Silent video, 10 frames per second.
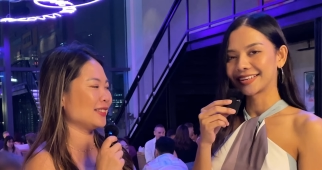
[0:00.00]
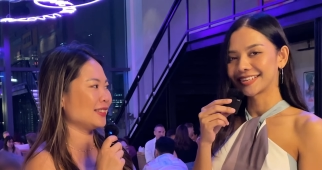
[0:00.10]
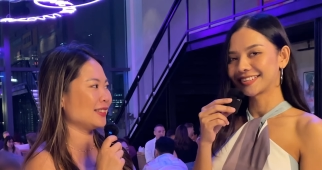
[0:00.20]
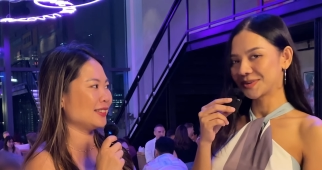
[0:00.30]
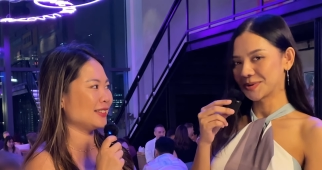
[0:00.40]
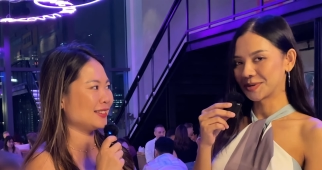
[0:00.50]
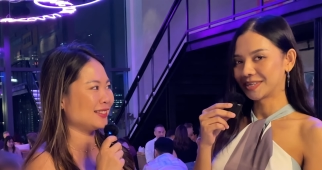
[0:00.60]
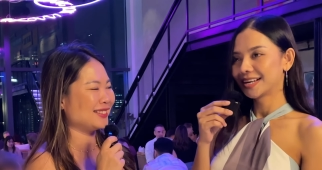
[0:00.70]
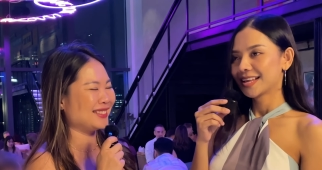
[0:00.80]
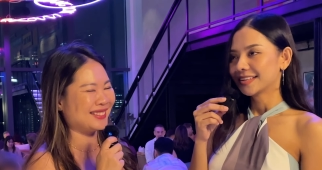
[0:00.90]
Speaker 1: That's
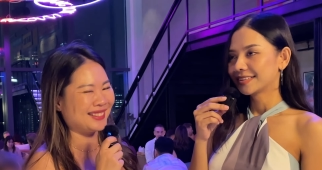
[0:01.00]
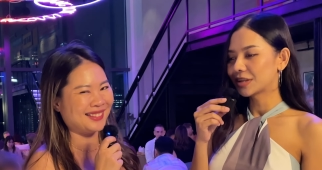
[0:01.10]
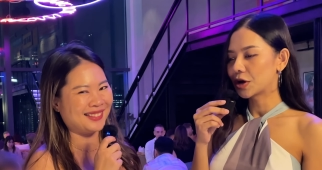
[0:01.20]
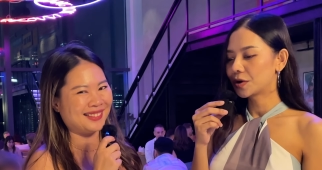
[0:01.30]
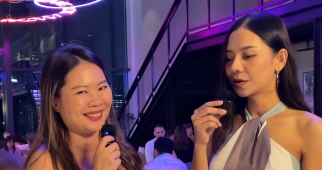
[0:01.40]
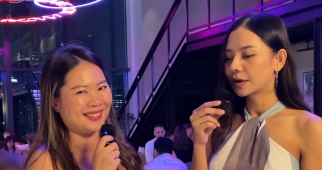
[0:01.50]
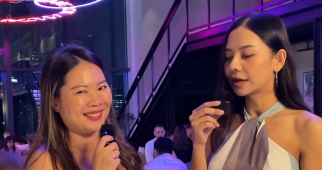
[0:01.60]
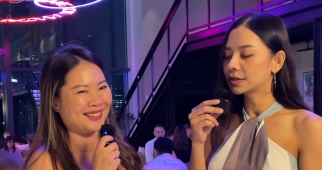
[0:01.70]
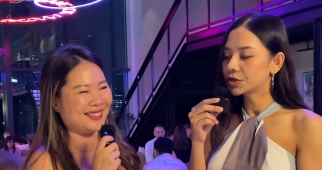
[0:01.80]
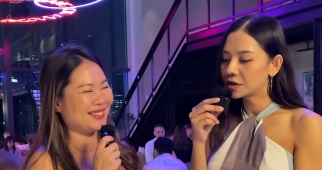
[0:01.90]
cool. So
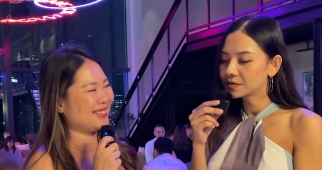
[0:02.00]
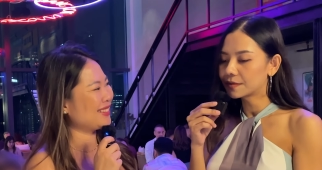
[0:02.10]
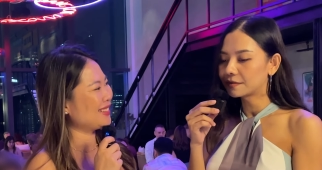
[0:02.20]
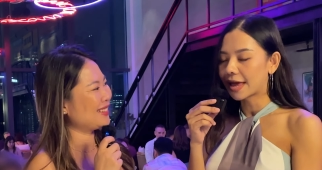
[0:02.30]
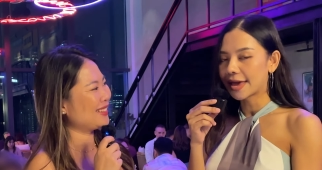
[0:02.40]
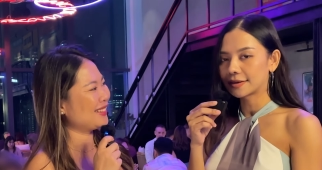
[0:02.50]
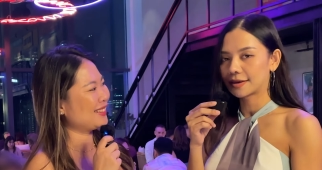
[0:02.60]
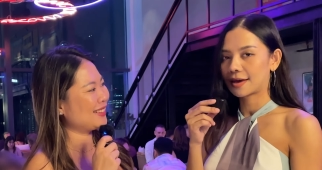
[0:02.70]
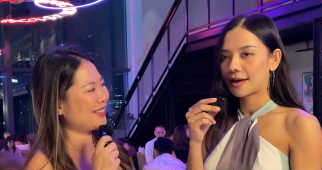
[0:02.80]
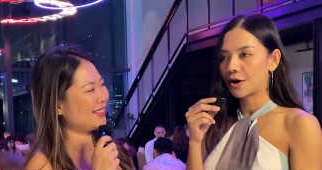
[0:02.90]
in terms of like
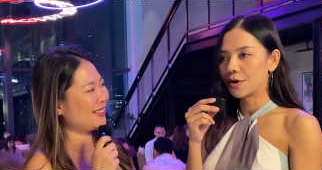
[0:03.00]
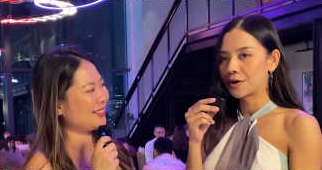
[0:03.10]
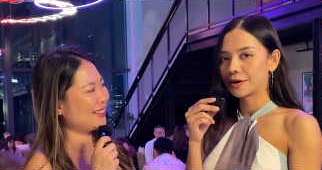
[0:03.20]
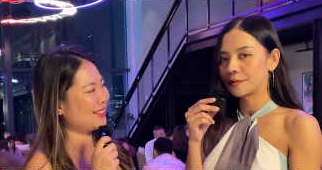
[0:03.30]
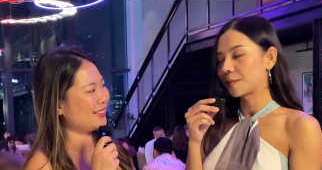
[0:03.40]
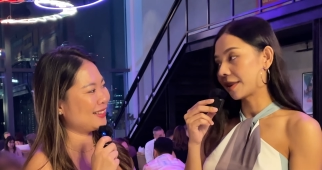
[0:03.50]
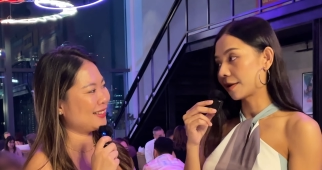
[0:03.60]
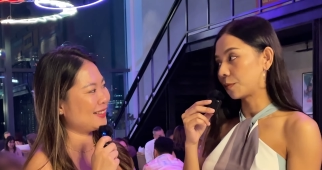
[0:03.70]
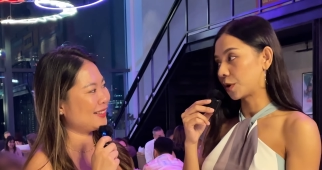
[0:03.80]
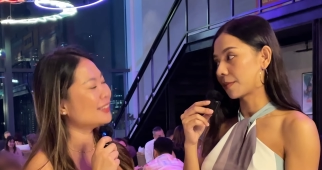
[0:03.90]
all the men
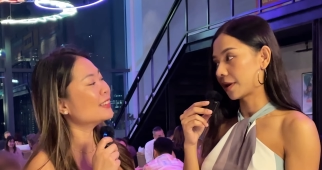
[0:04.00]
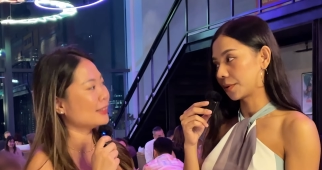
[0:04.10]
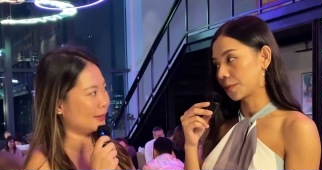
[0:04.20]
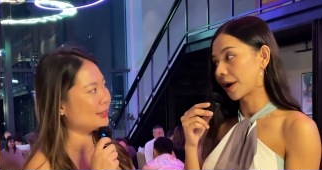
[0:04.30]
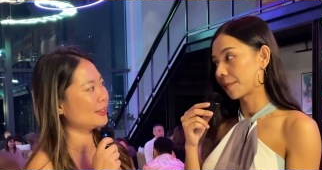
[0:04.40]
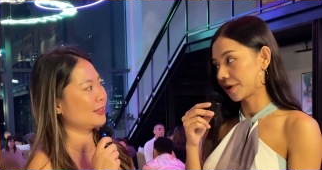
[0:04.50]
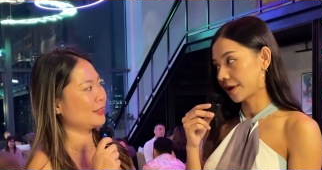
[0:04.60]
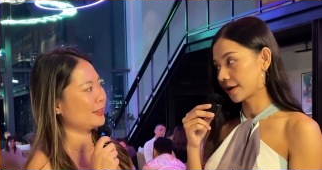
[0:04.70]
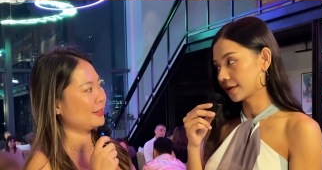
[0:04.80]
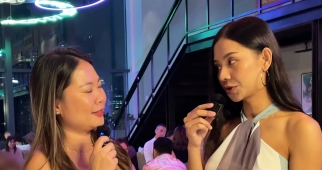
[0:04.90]
and women who come
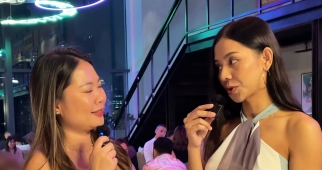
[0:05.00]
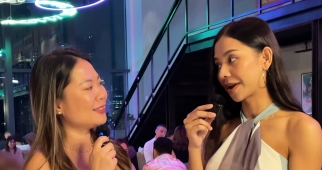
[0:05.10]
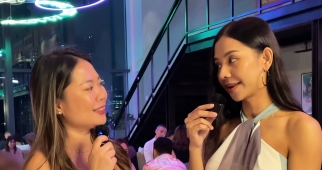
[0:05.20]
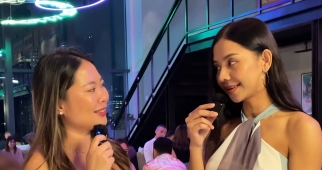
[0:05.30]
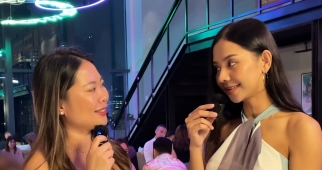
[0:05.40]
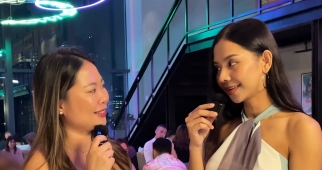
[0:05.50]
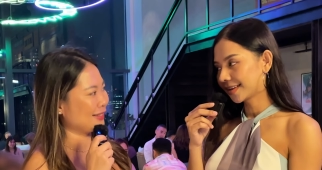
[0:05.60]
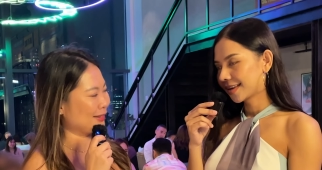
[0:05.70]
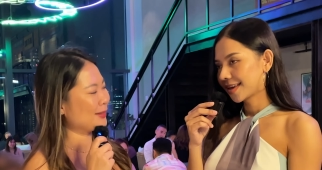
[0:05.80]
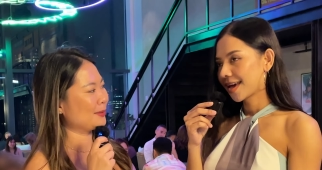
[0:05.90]
here joining,
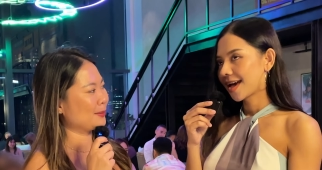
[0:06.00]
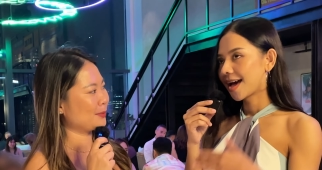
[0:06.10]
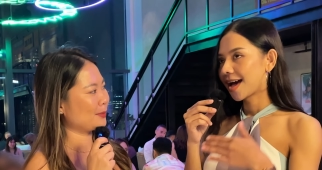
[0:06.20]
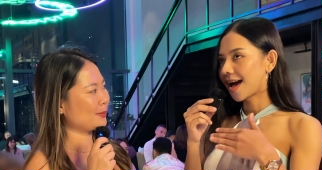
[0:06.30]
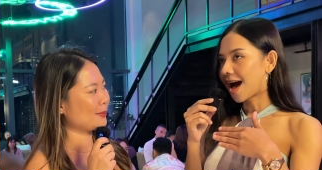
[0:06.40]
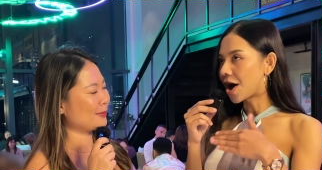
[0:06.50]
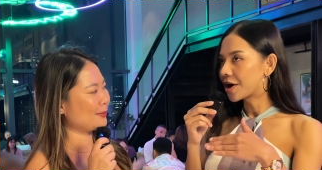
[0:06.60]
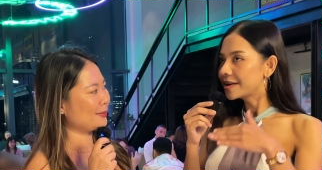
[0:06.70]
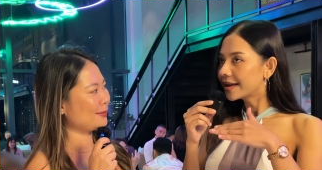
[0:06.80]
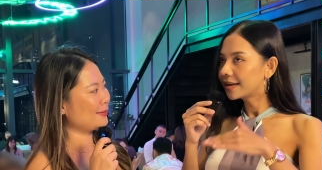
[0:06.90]

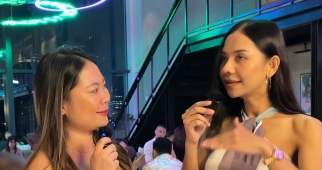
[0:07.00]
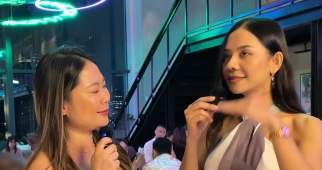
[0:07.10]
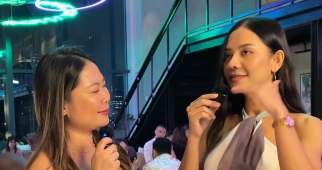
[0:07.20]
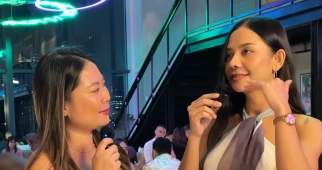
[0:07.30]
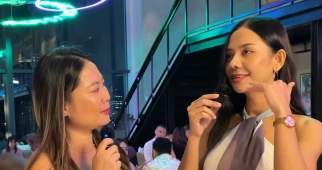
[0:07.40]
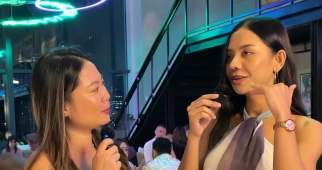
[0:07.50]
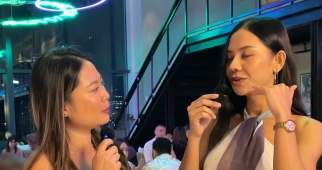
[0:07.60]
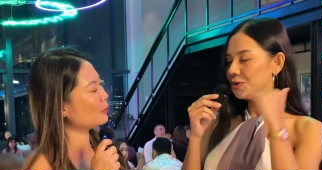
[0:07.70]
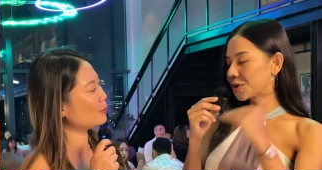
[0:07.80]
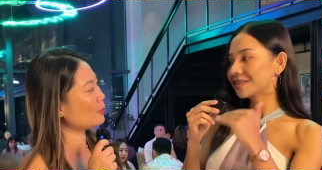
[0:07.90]
are they,
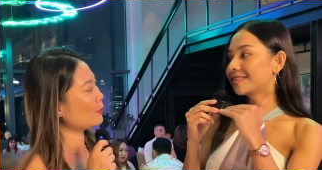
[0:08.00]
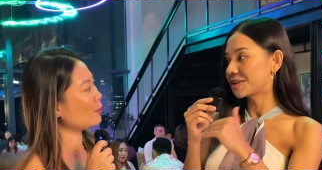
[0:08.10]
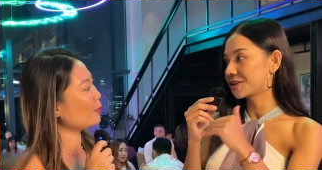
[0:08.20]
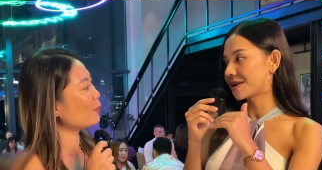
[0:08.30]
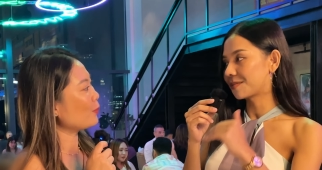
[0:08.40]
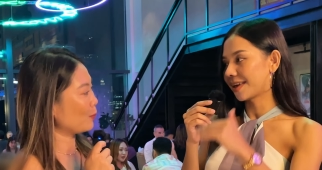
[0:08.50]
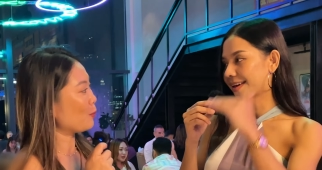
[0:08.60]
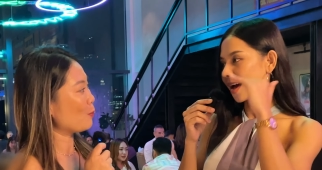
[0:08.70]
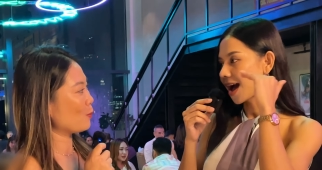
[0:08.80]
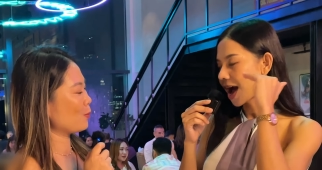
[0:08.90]
you consider them like
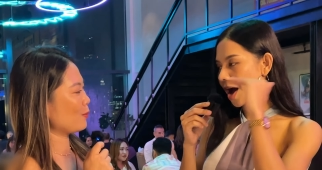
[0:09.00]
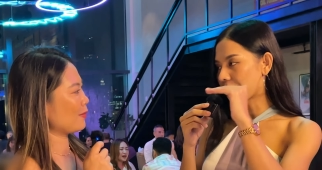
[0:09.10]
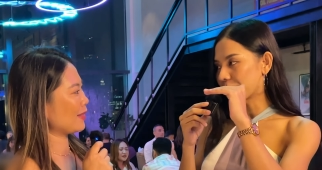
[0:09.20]
high